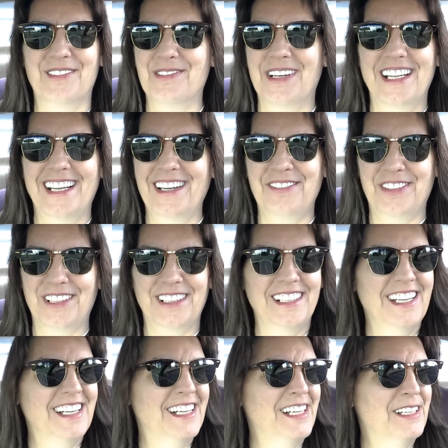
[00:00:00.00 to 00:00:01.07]
or
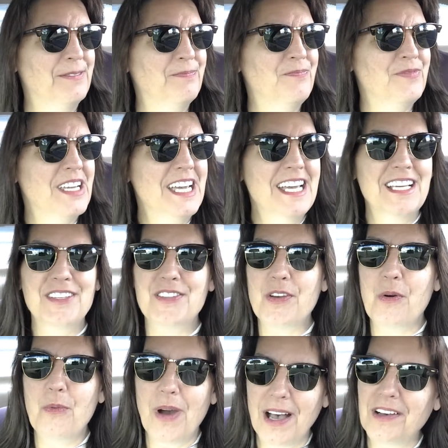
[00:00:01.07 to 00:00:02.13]
whatever. Um,
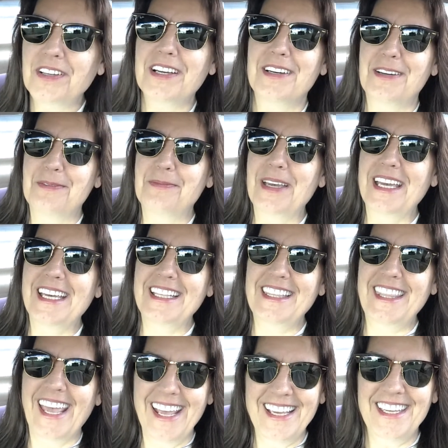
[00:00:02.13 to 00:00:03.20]
so welcome
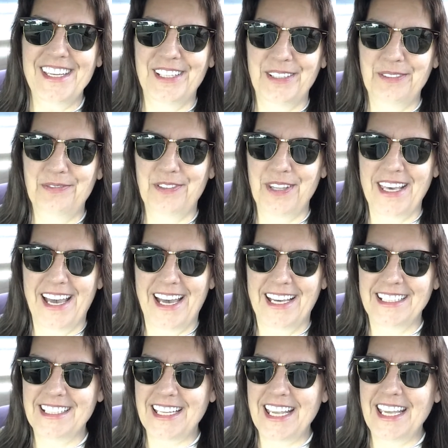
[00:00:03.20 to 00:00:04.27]
and thank you for
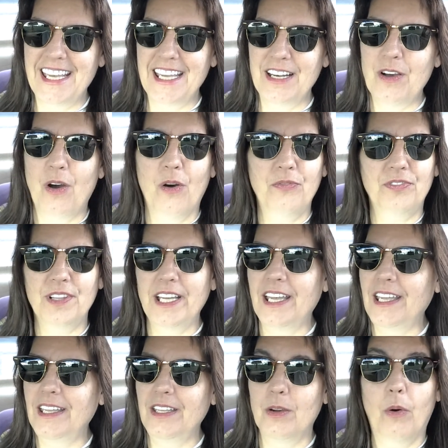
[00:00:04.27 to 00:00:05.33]
that. And
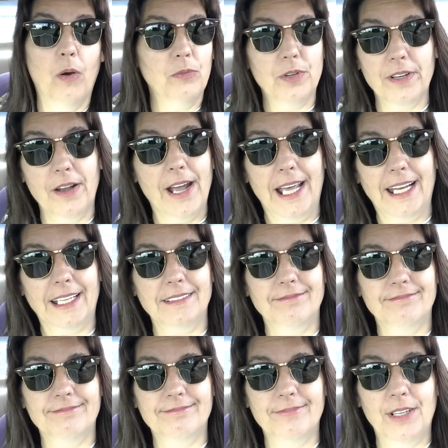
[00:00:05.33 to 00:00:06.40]
hopefully you won't regret it.
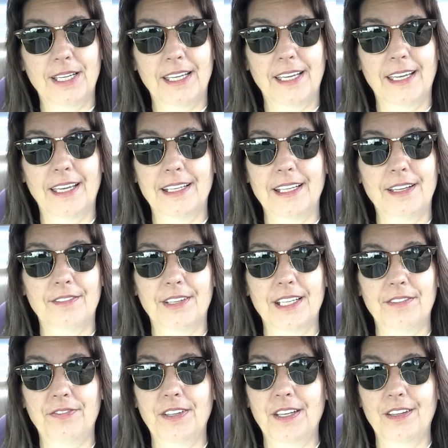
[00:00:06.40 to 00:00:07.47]
And even
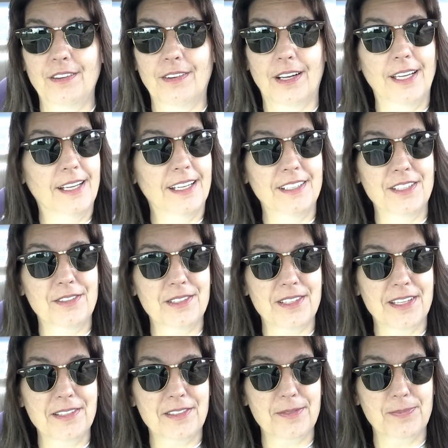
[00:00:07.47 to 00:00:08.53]
if you do, all you got to do
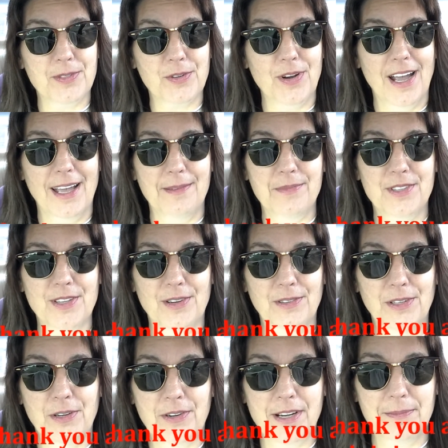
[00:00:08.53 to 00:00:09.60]
is unsubscribe. So
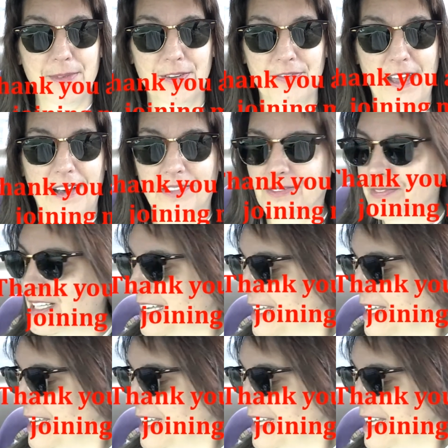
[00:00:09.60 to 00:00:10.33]
no harm, no foul.